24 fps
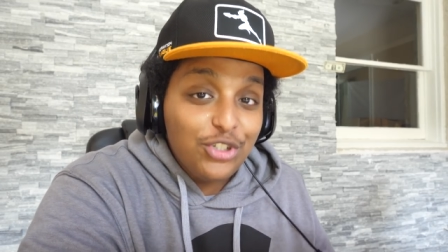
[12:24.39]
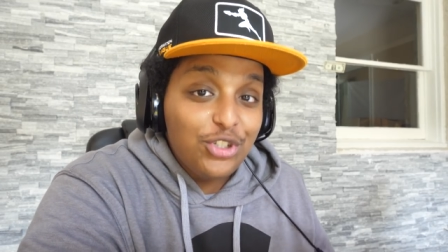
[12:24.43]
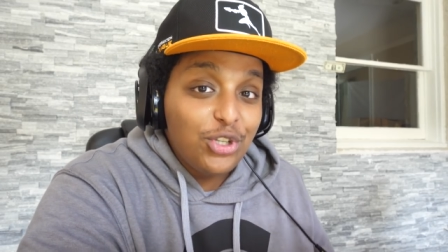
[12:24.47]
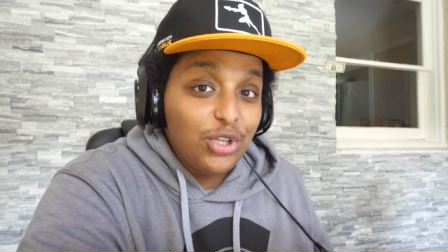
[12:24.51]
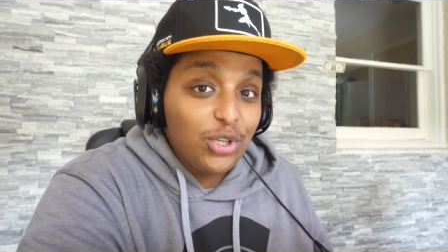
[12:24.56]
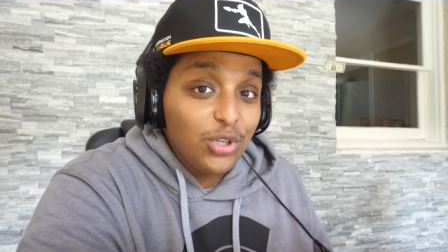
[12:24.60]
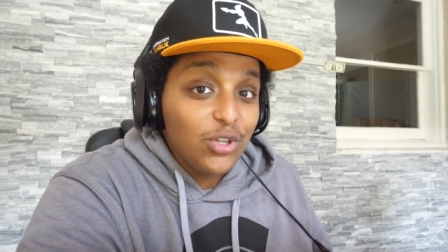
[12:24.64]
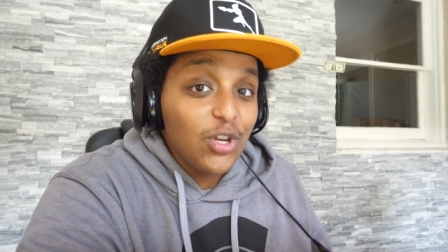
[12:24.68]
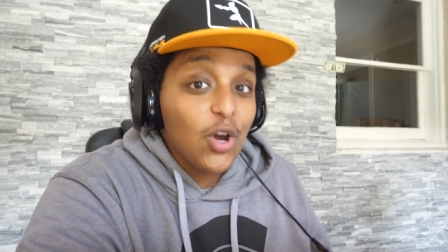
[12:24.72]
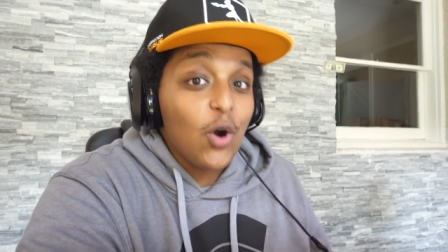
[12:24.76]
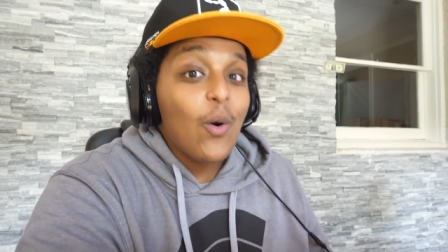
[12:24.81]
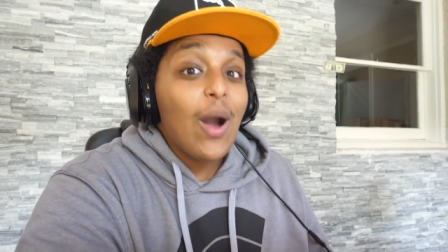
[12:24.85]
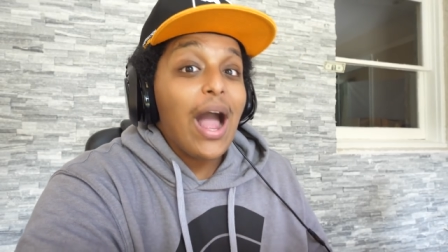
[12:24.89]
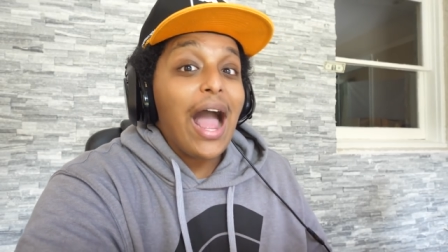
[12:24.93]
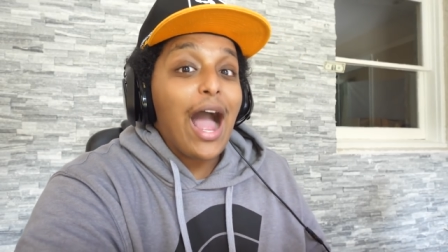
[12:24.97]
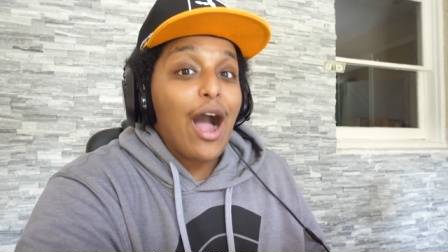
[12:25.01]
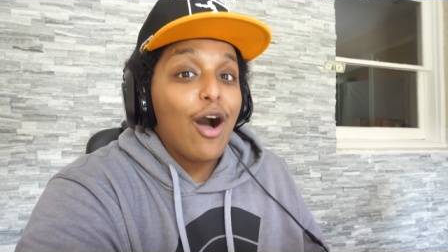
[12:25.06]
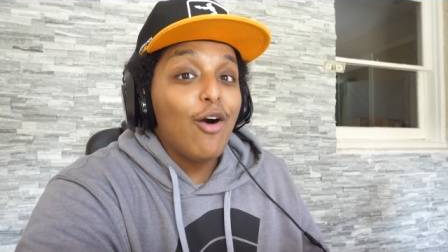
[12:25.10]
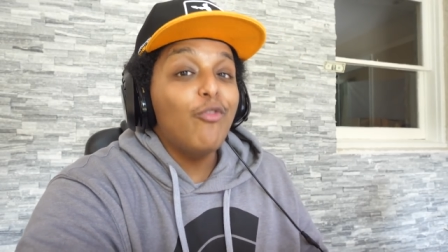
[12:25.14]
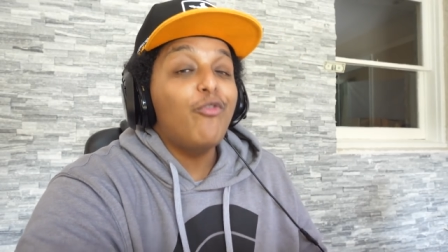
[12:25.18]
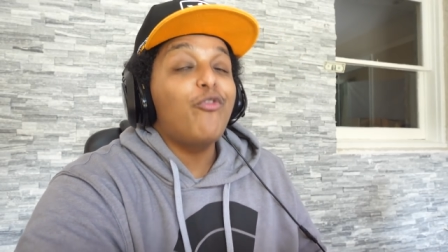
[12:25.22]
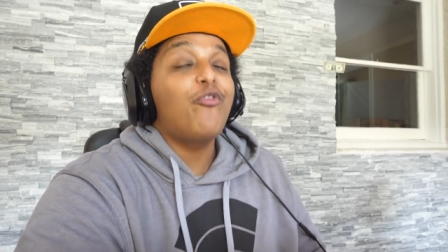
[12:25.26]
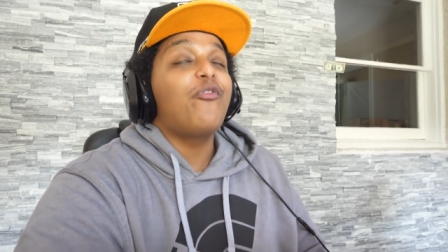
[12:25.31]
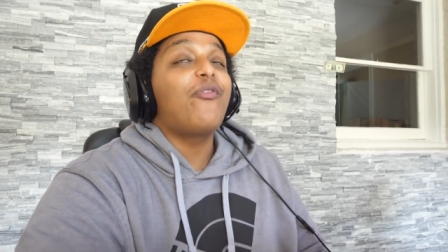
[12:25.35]
Do you know
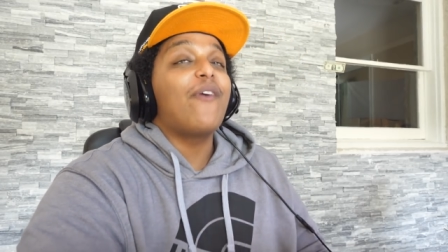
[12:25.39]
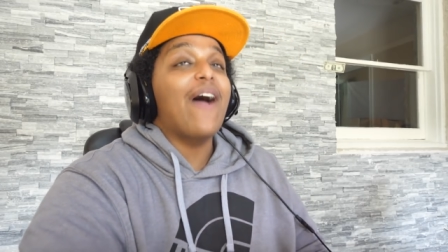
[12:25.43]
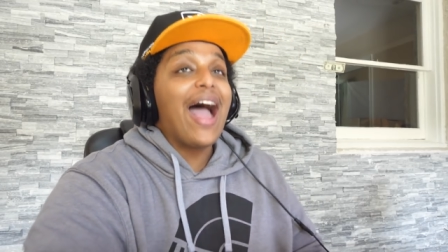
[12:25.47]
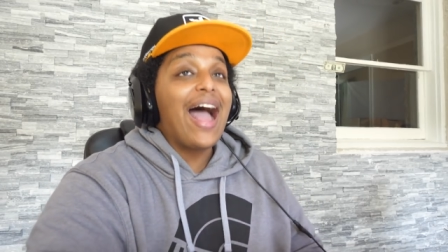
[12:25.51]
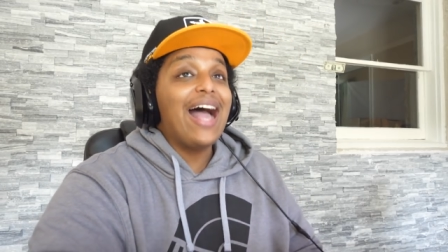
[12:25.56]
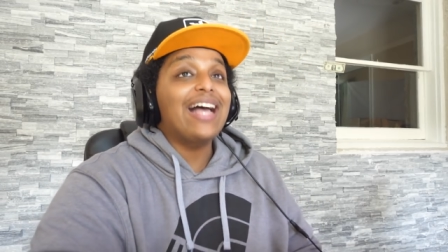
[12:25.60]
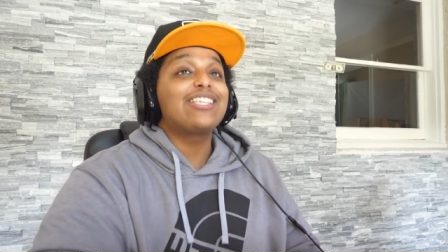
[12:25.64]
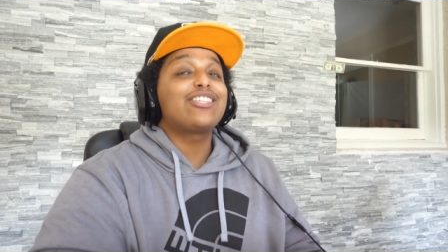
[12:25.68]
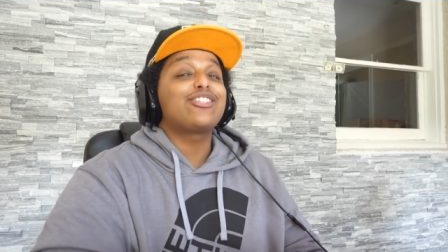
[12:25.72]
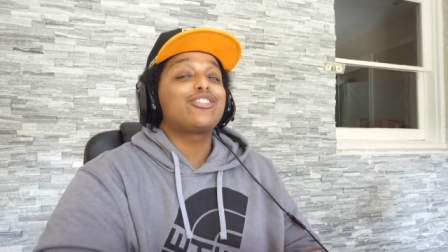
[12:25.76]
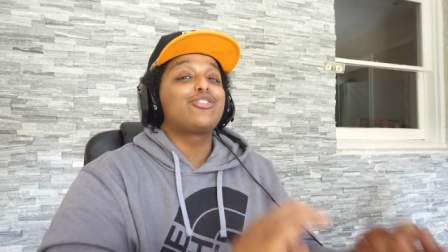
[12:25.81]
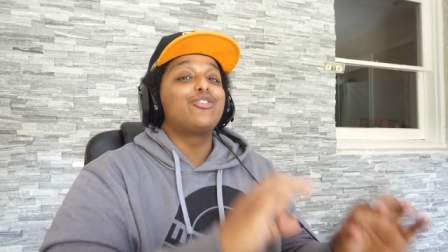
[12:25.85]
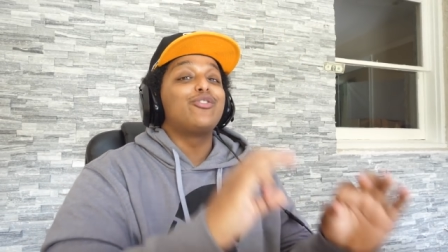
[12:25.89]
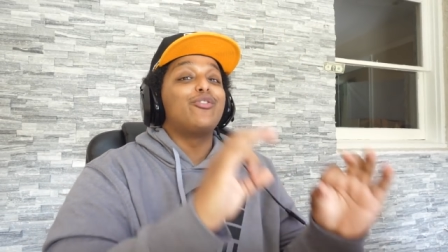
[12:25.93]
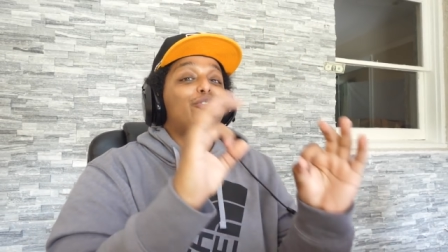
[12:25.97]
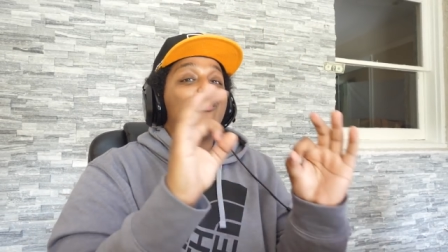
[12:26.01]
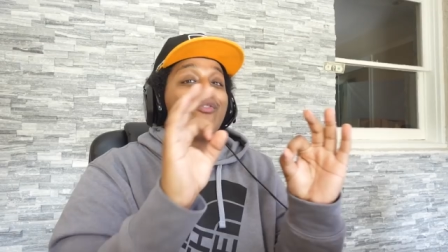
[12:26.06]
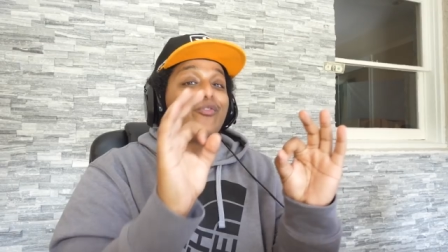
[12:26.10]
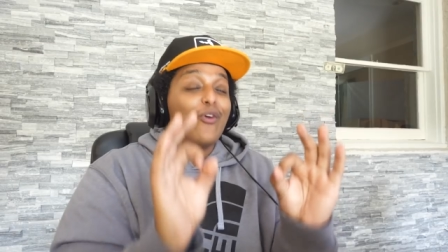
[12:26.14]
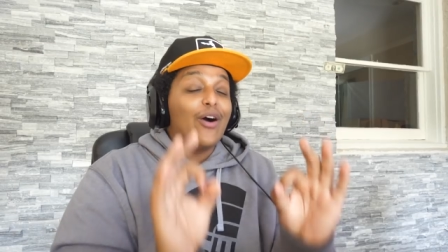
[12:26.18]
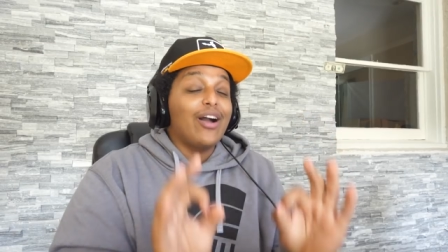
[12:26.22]
how fast your